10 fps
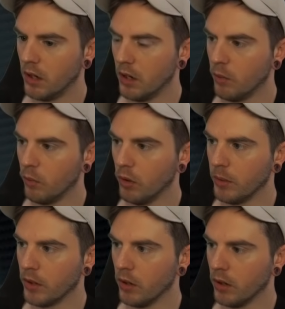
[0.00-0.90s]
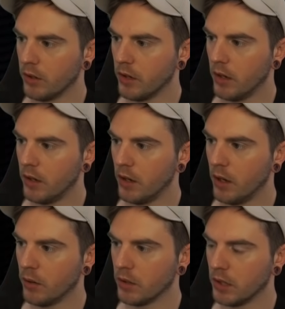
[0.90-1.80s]
We'll be calling turn
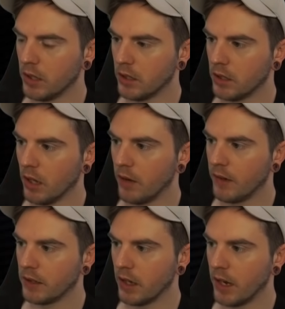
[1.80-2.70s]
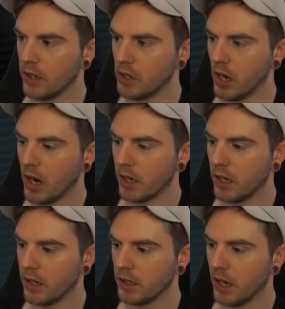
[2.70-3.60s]
though, because he can still have hands like ace jack,
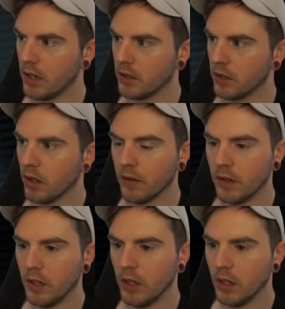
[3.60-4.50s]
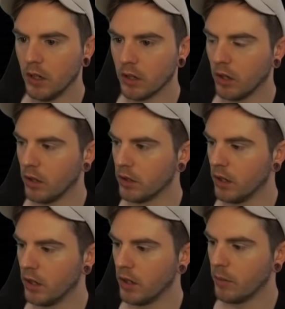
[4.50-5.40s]
9-10 and stuff. Call
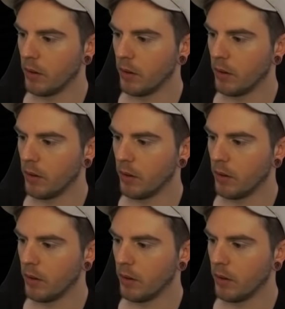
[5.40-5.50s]
turn and